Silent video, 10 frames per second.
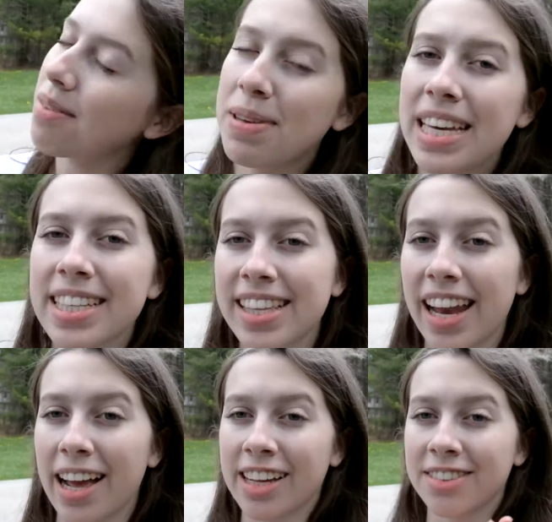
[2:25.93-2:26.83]
a piece that
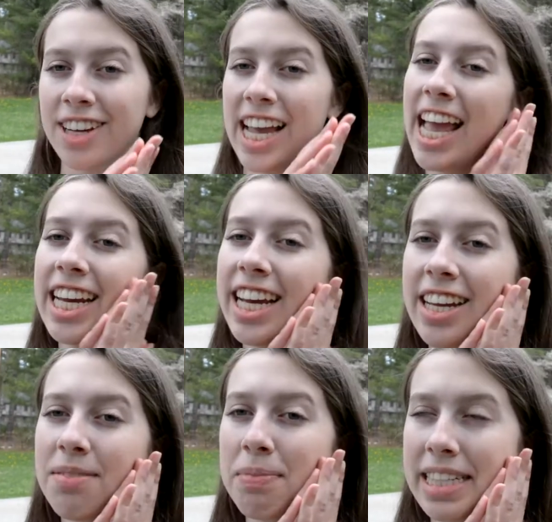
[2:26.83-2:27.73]
I
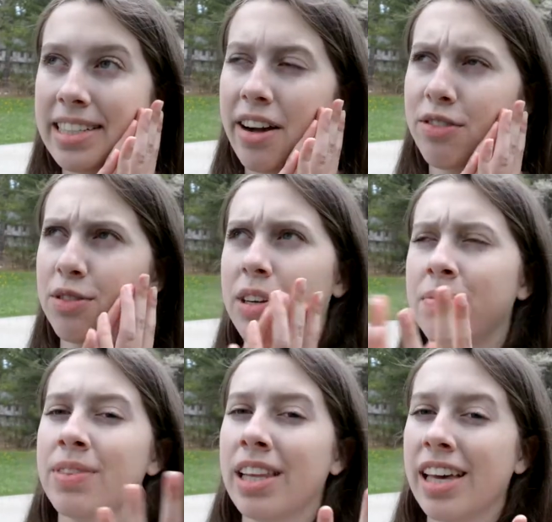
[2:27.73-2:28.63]
created myself, well,
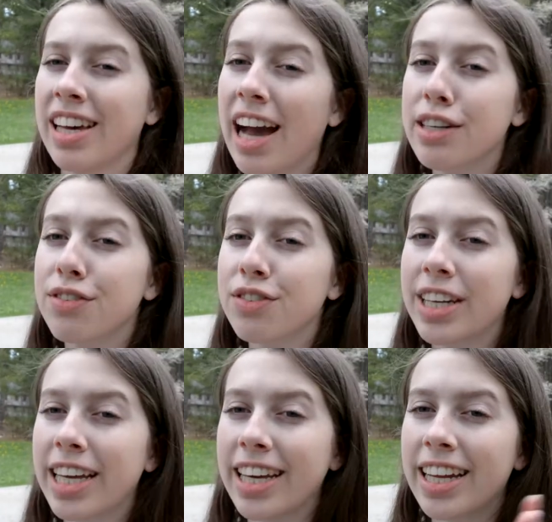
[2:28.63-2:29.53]
kind of
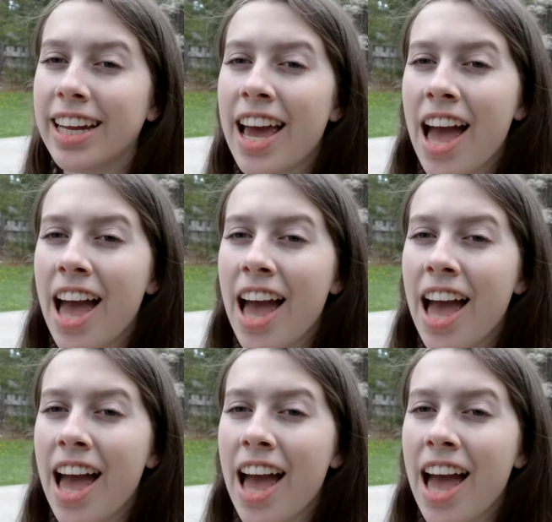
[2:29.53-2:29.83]
created.